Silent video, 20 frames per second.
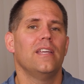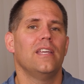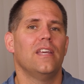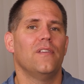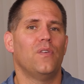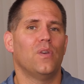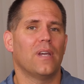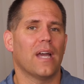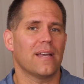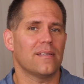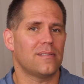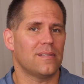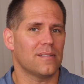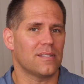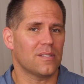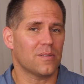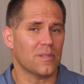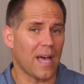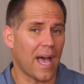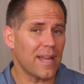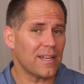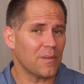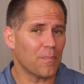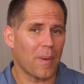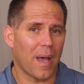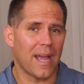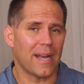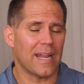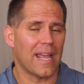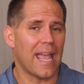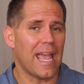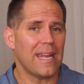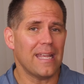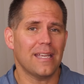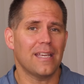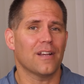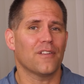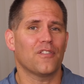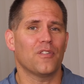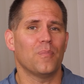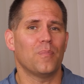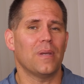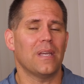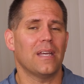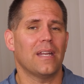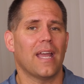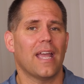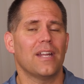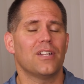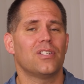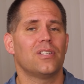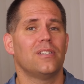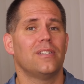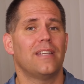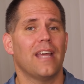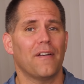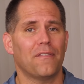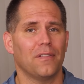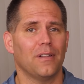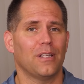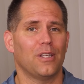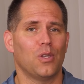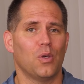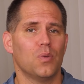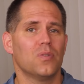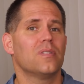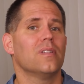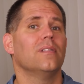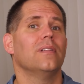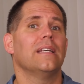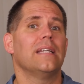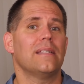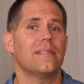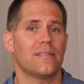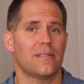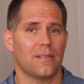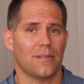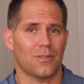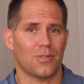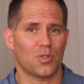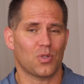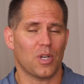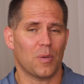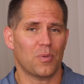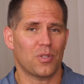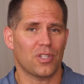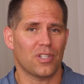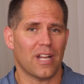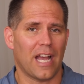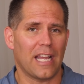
If you guys decide to buy any gear from B&H, definitely use the links in the description.